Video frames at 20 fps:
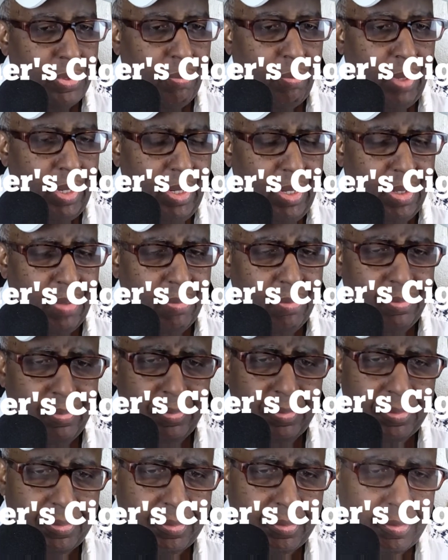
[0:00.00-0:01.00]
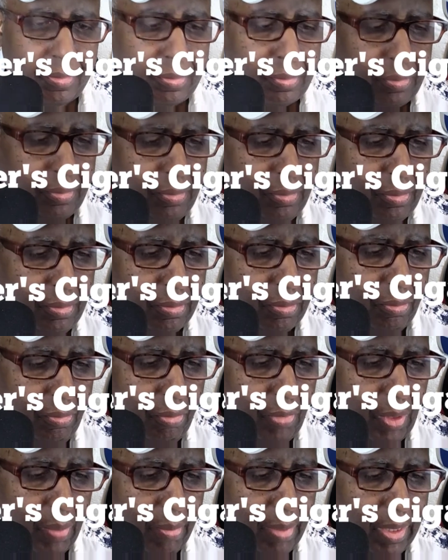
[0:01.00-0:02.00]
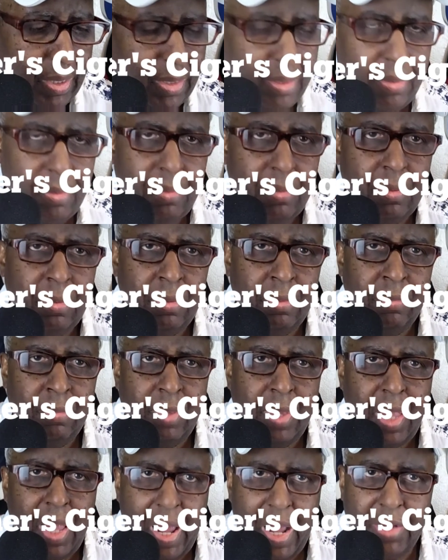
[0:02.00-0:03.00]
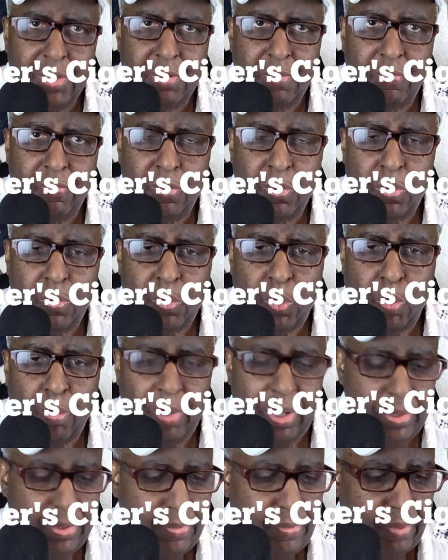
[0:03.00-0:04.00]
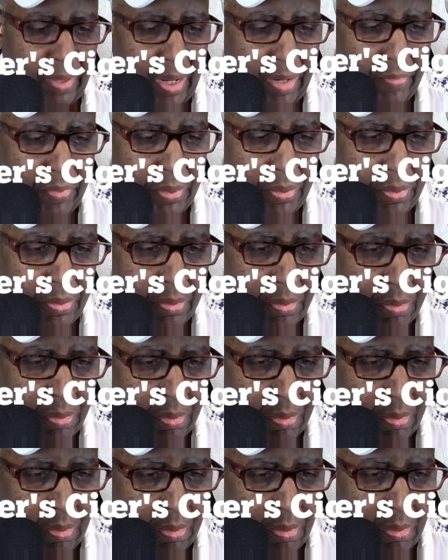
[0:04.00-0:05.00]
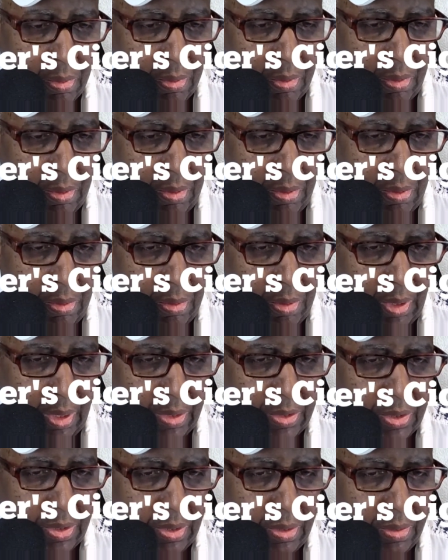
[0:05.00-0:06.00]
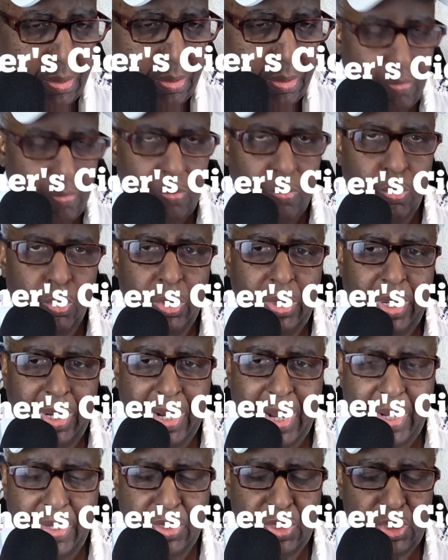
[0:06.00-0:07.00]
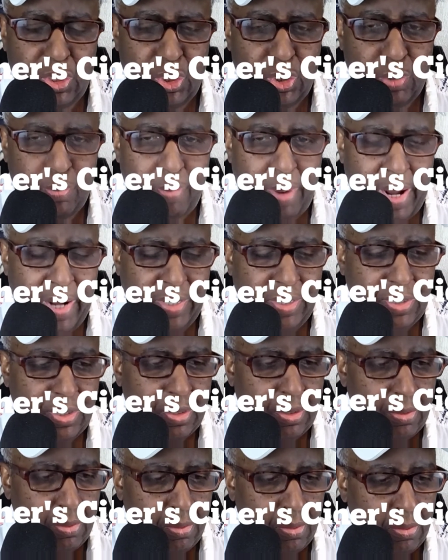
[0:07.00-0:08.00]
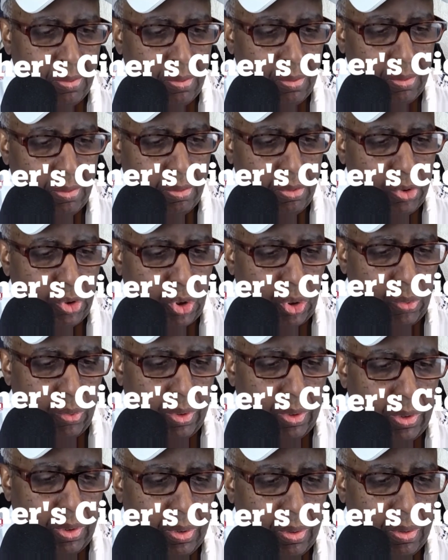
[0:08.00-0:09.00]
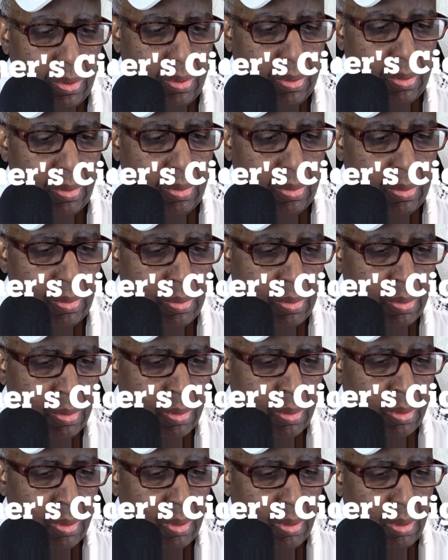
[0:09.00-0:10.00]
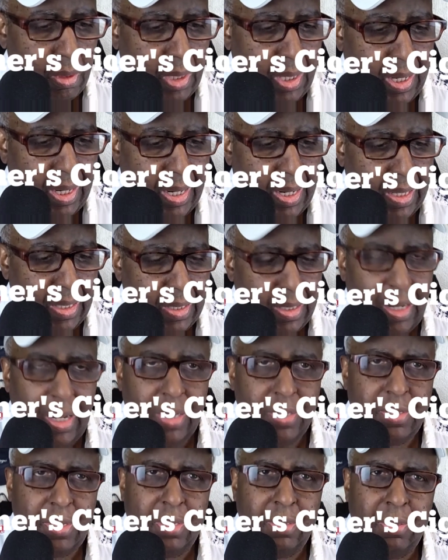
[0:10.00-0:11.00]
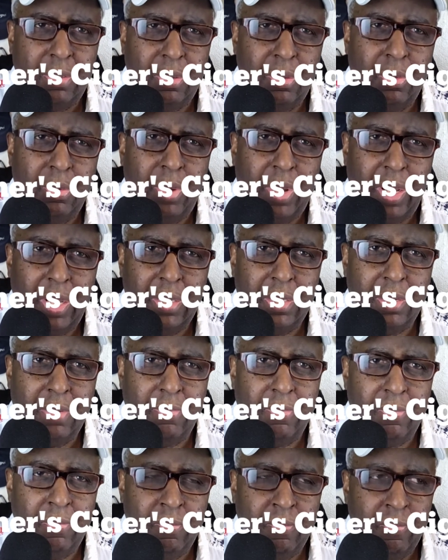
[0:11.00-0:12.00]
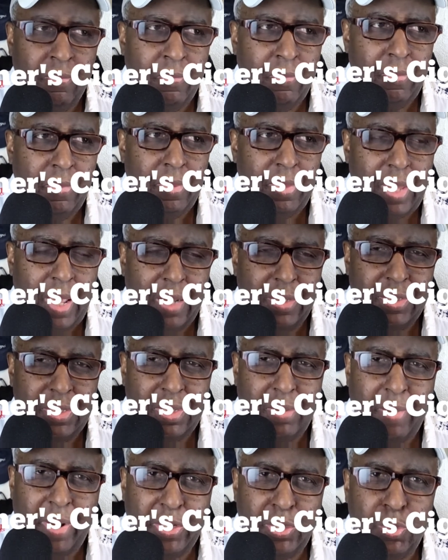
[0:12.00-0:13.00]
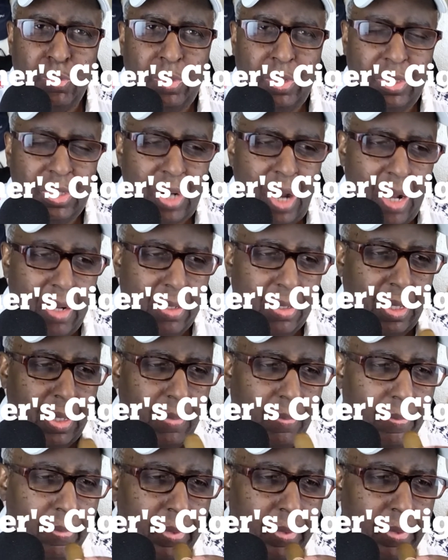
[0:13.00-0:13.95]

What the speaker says: to medium, but it has a full, robust flavor. It has a really nice spice to it, and it has a little hint of semi-sweet chocolate.